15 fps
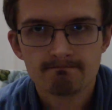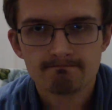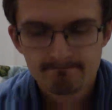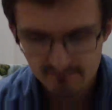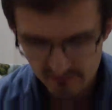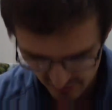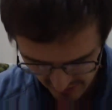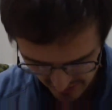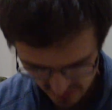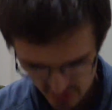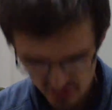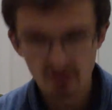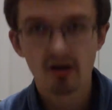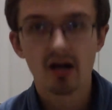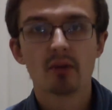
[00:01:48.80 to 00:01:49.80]
Right,
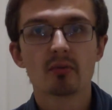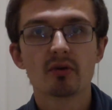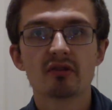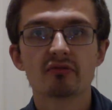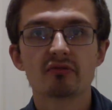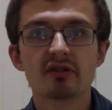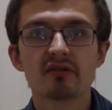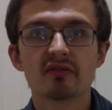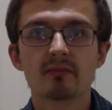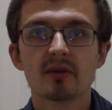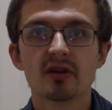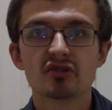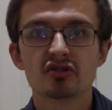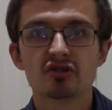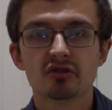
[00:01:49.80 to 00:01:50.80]
so I want to read from my
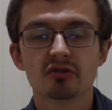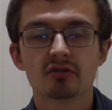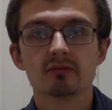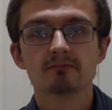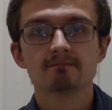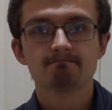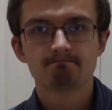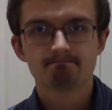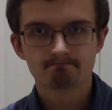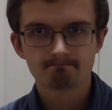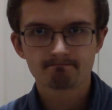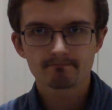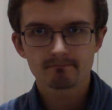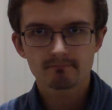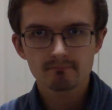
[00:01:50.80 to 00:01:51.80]
journal
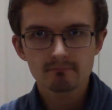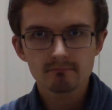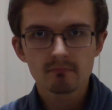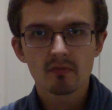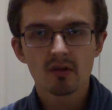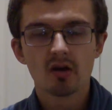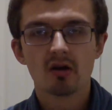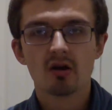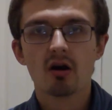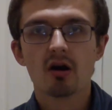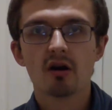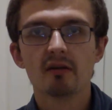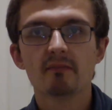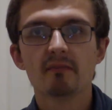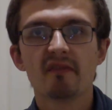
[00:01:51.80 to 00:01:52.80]

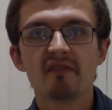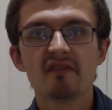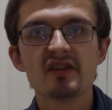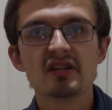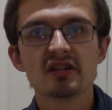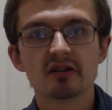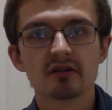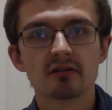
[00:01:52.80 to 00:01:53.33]
on fear.